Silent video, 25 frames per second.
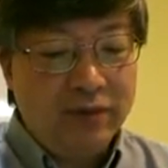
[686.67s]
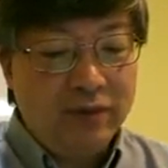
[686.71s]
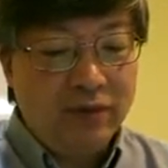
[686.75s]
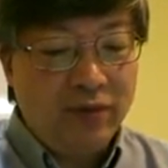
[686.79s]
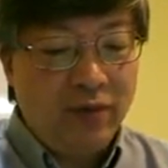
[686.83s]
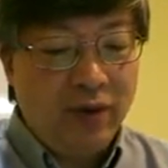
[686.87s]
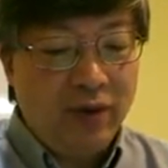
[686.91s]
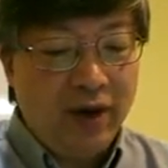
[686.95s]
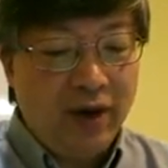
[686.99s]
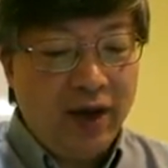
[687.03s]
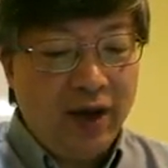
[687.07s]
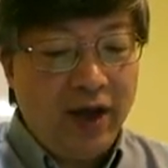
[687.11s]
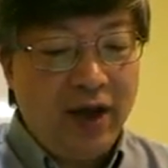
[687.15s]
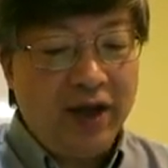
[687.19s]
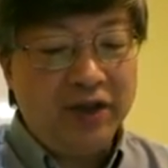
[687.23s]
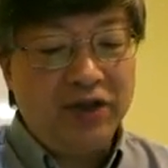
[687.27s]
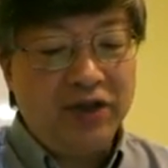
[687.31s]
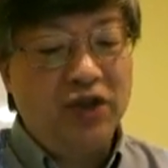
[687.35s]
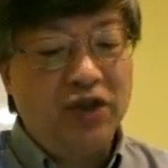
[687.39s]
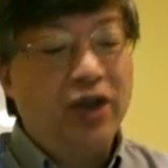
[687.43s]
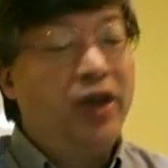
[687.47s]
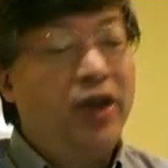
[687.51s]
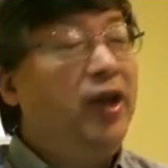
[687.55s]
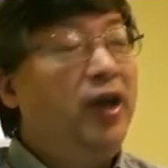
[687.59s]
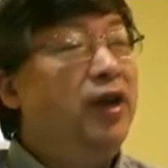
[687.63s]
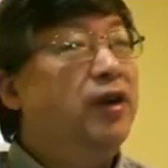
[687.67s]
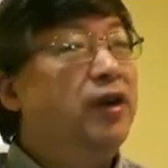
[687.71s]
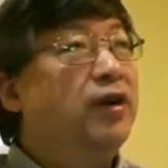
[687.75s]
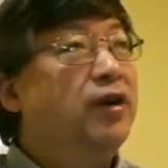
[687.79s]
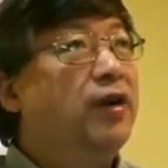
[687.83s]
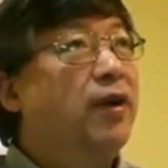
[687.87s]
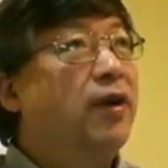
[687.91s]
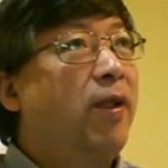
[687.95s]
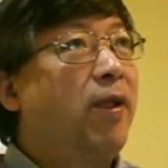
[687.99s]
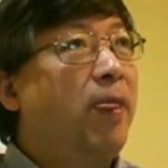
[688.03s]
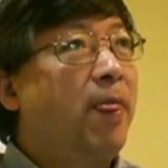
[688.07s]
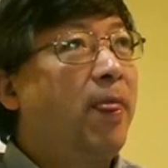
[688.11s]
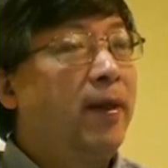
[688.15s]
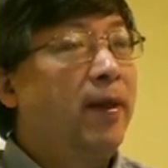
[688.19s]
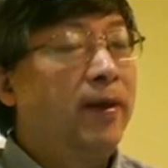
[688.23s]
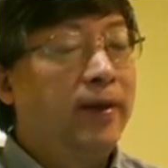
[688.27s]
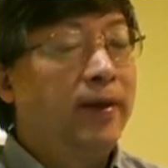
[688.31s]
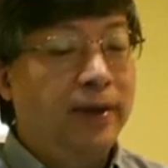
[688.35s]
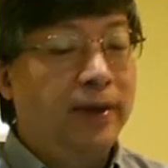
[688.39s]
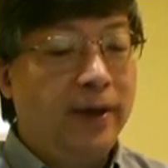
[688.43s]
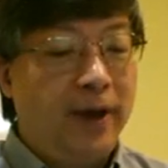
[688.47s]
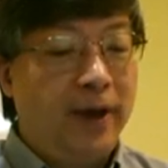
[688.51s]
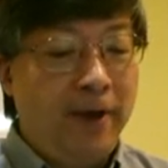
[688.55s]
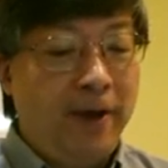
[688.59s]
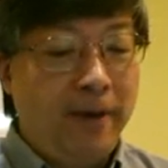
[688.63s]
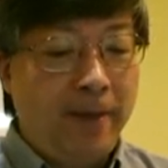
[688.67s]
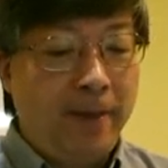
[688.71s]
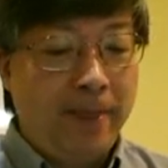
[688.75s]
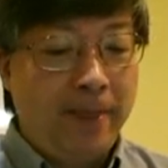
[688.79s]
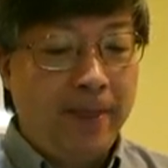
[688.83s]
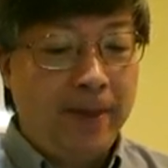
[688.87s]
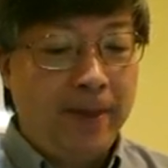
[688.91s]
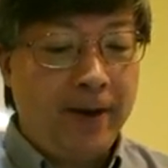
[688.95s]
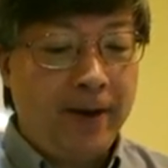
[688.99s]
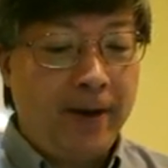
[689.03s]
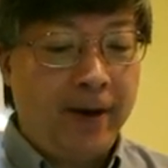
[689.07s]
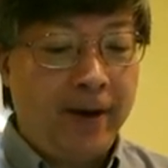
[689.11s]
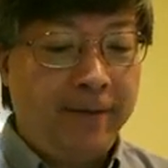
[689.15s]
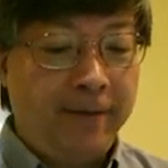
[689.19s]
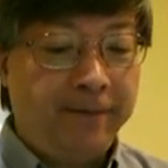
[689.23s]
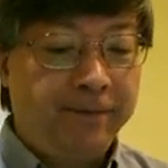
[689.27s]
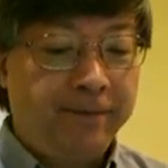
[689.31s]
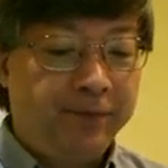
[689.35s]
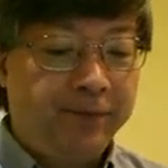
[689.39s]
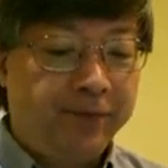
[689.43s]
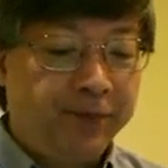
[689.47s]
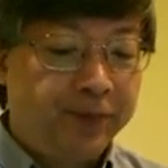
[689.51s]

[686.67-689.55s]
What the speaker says: One edge here. Okay? All right.